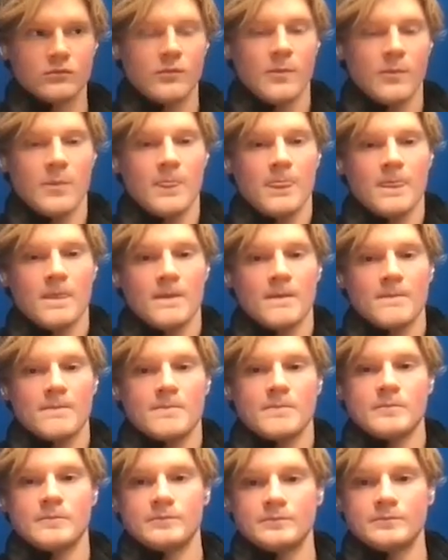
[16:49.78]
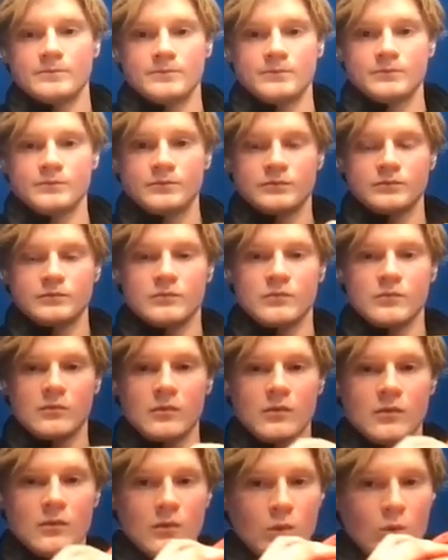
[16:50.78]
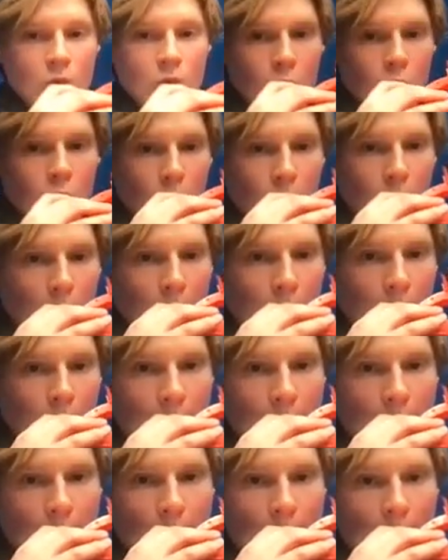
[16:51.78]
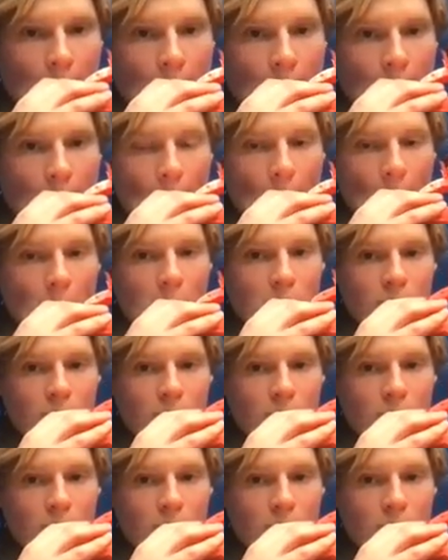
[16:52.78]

No words are spoken by the person on screen.